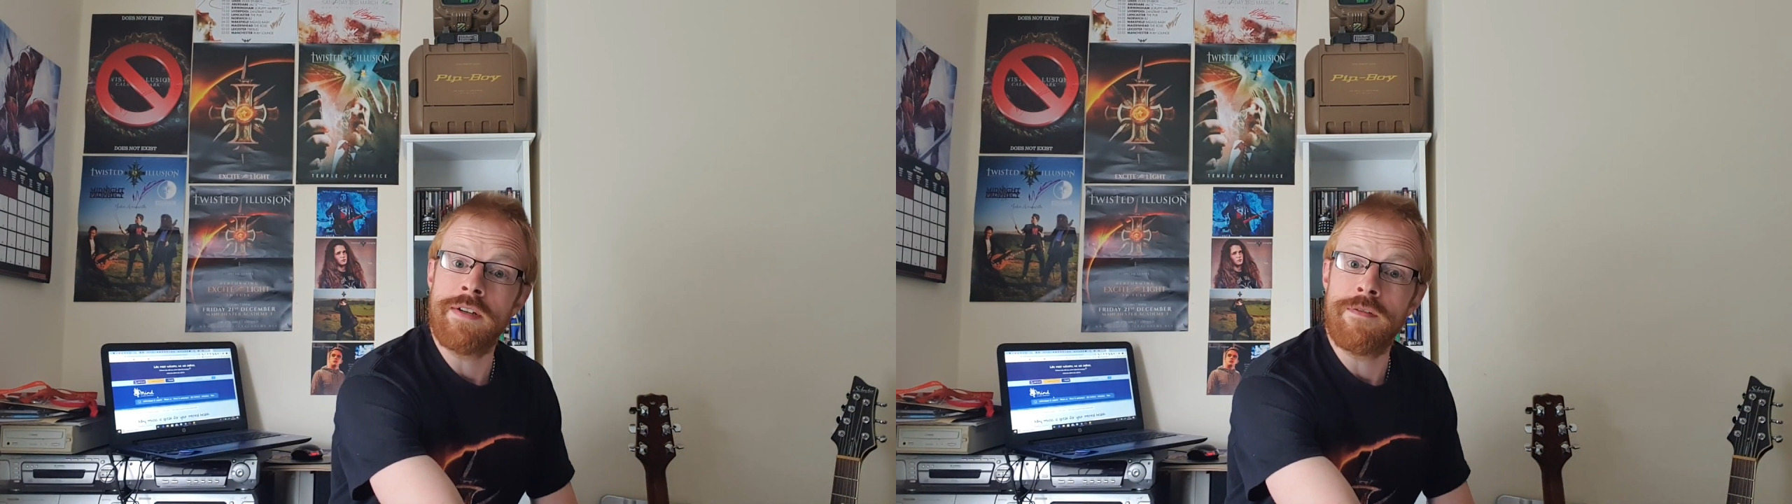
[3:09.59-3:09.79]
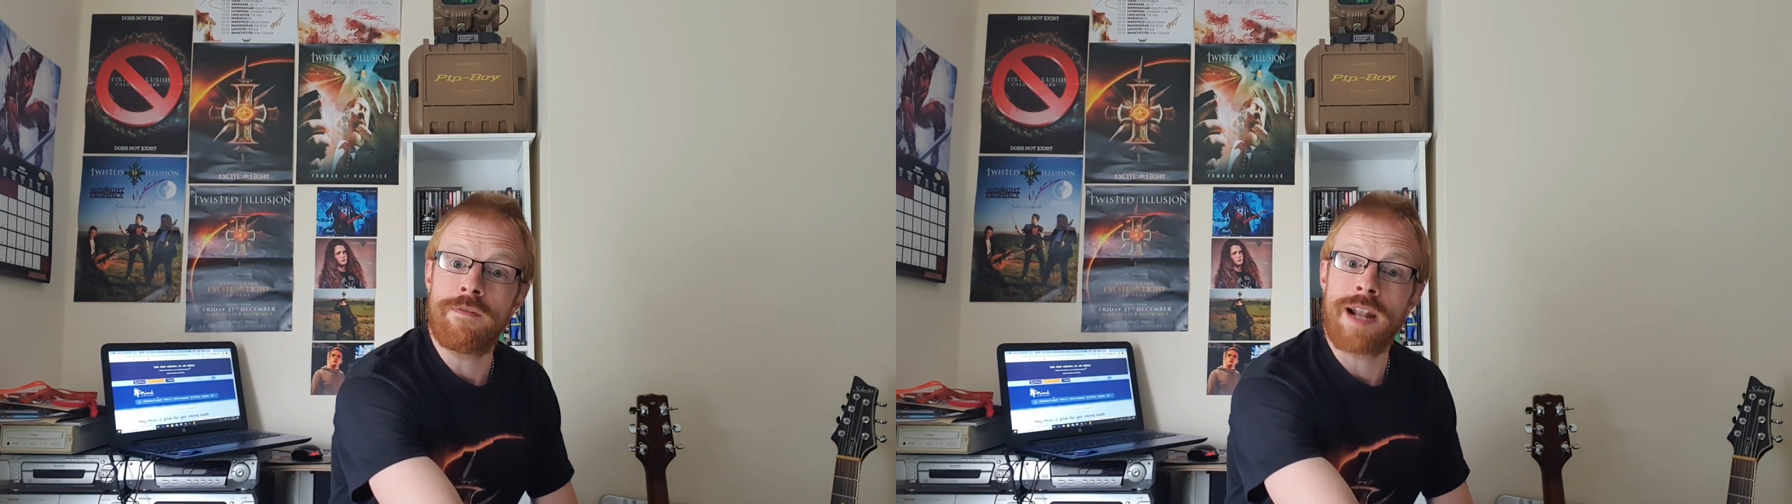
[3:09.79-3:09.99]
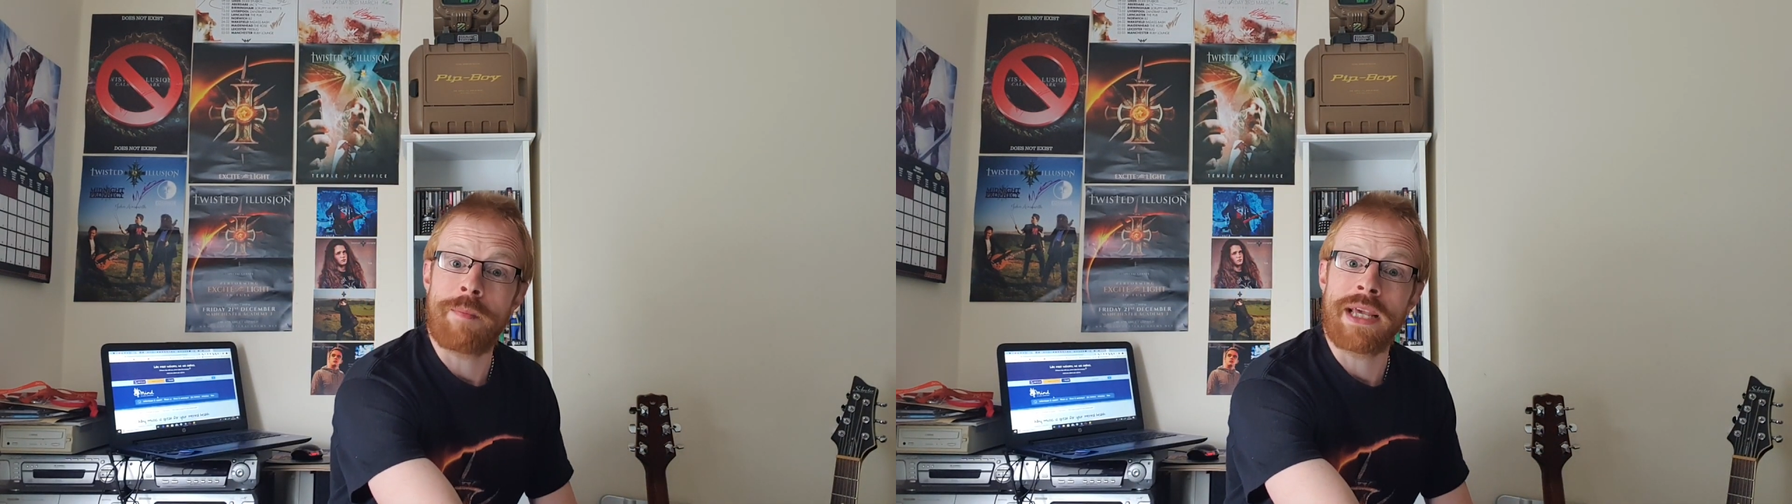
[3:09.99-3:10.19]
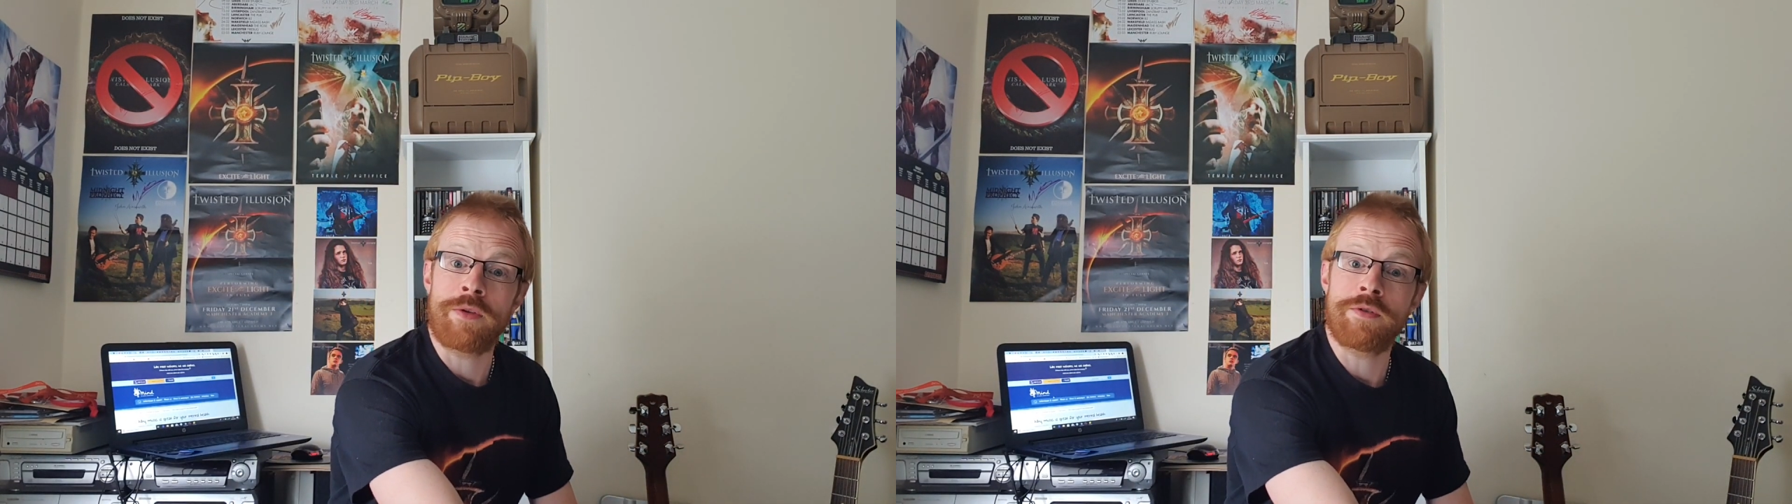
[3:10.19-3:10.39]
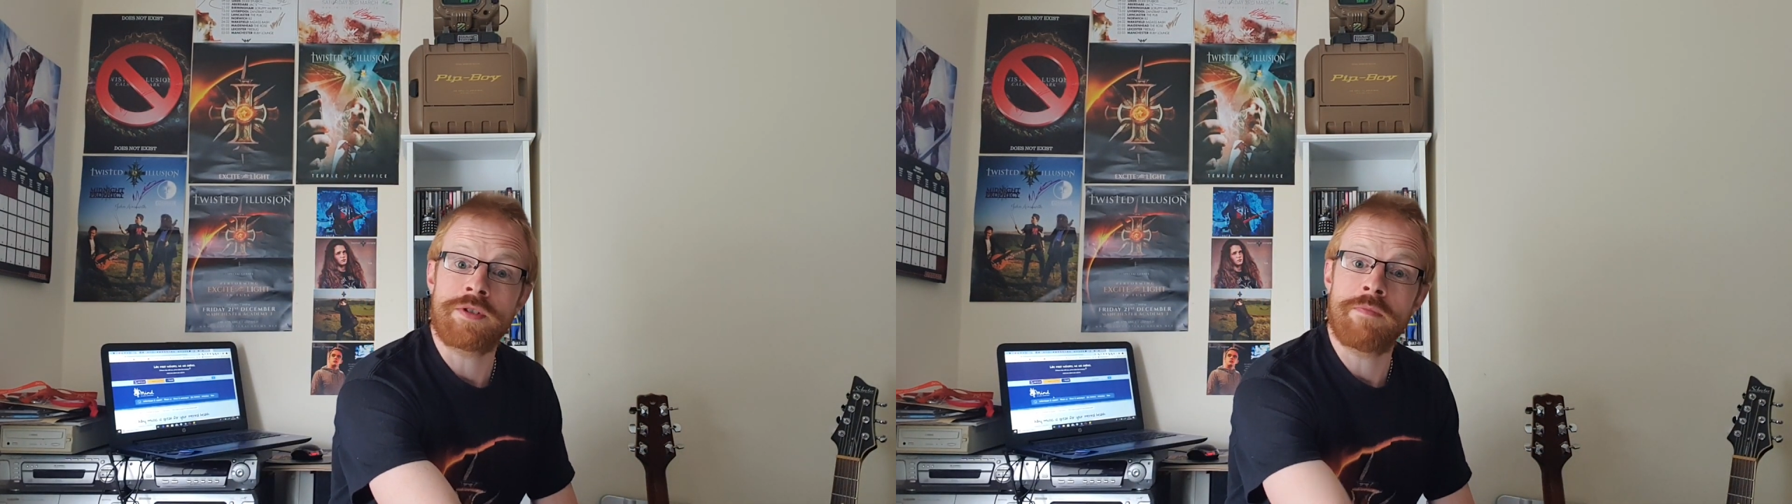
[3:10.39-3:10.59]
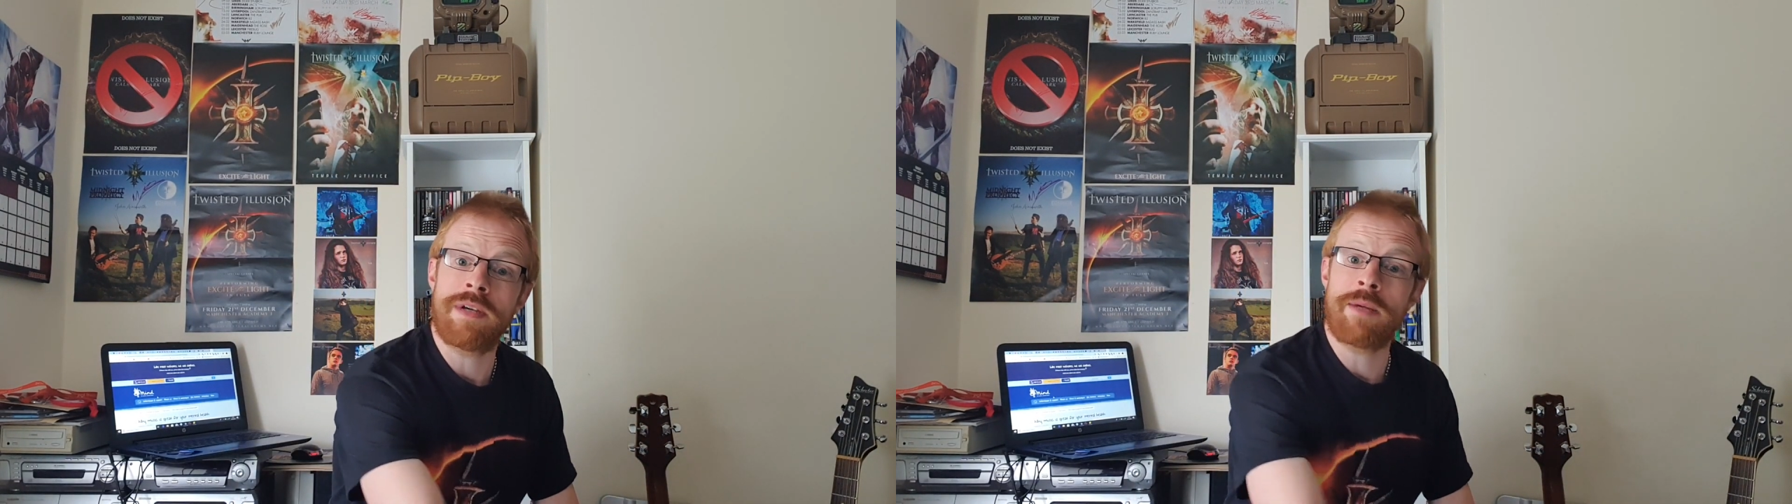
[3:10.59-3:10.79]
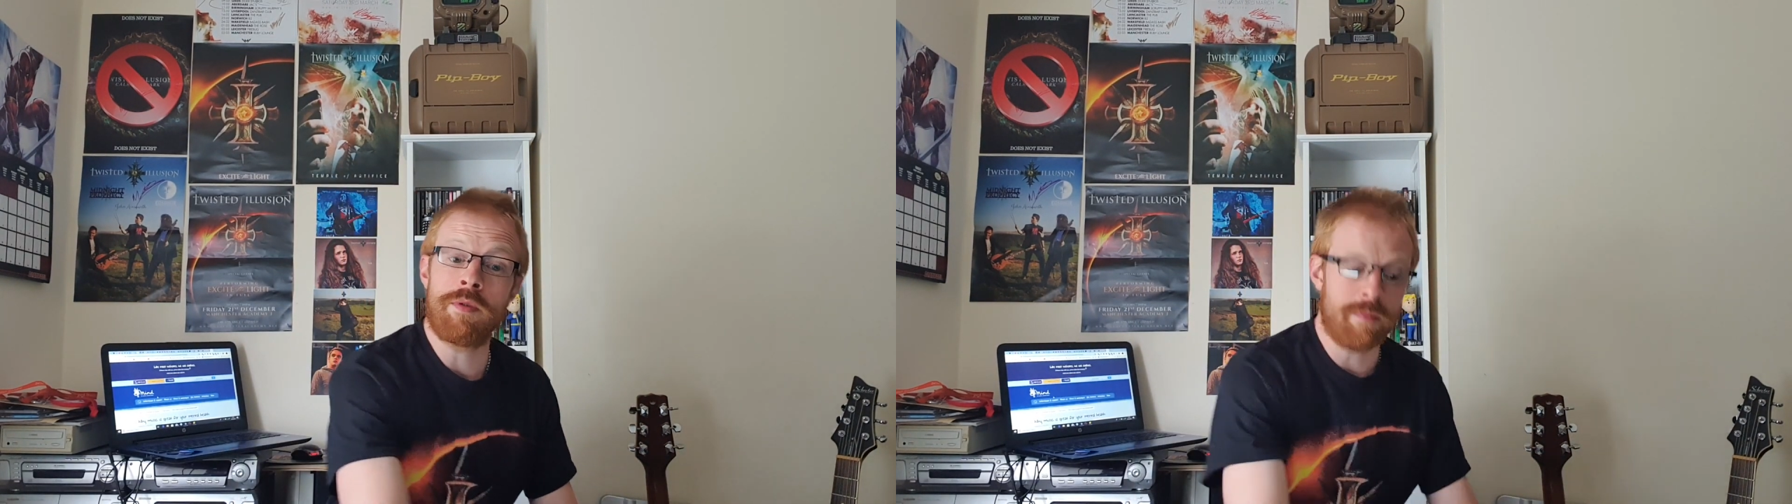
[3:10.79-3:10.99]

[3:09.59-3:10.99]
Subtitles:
flapping those at people